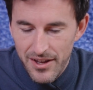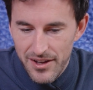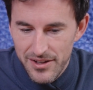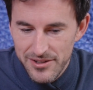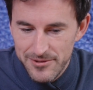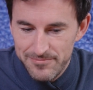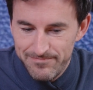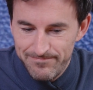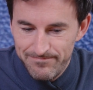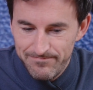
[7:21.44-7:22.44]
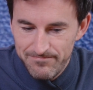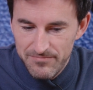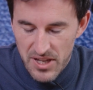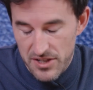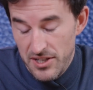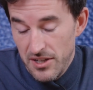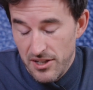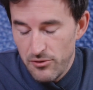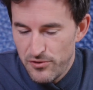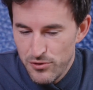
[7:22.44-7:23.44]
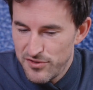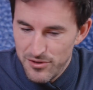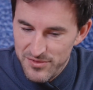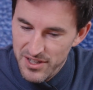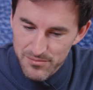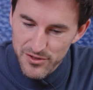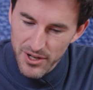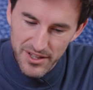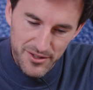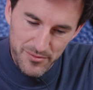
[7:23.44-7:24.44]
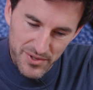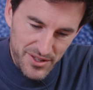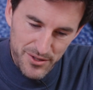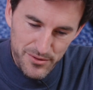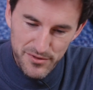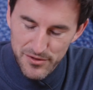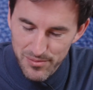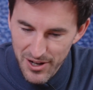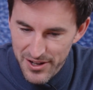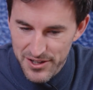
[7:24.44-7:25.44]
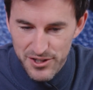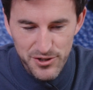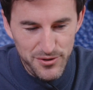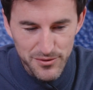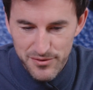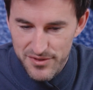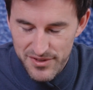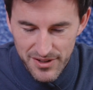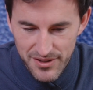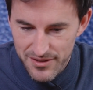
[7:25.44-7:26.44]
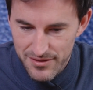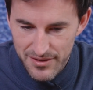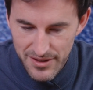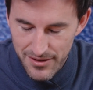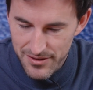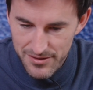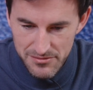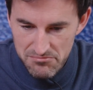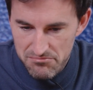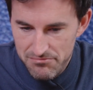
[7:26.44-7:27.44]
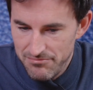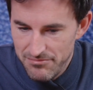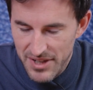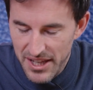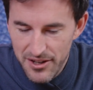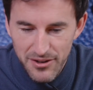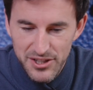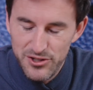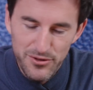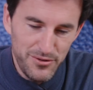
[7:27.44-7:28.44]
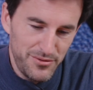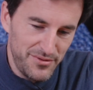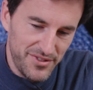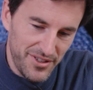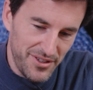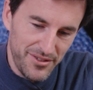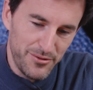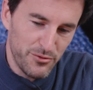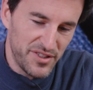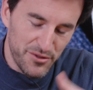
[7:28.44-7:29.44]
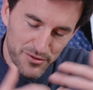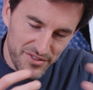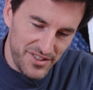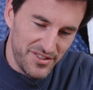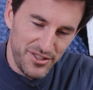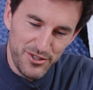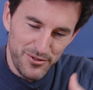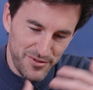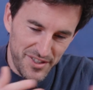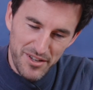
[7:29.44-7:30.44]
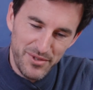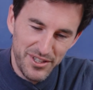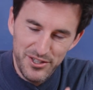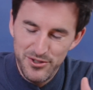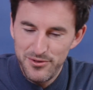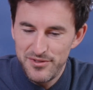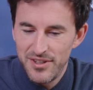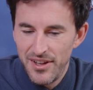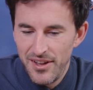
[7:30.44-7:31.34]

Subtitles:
And of course, sometimes you end up into supply issues, the legal issues, resources issues, timing issues.